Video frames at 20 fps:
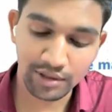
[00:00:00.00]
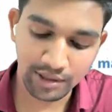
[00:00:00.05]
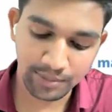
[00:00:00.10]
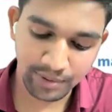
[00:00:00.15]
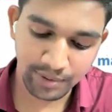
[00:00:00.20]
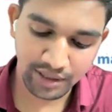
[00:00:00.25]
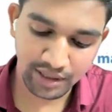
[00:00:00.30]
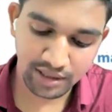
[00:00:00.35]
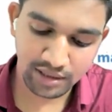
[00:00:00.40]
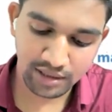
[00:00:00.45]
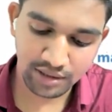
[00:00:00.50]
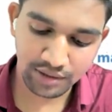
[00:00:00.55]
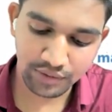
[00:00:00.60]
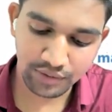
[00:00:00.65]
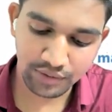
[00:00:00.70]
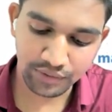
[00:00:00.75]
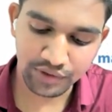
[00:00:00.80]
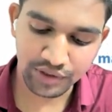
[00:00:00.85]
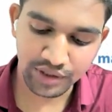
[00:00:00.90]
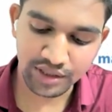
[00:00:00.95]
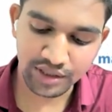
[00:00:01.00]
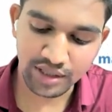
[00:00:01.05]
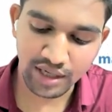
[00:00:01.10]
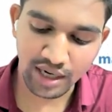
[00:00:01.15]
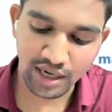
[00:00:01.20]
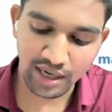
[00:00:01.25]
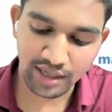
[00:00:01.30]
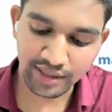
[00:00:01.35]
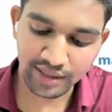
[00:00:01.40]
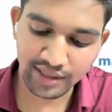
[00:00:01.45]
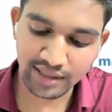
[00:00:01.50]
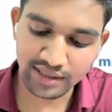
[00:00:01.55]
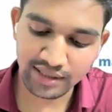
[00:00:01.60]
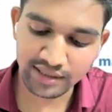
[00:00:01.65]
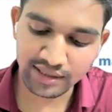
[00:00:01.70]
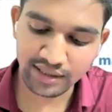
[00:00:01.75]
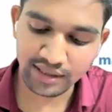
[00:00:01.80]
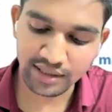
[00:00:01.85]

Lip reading: difficult to change the articles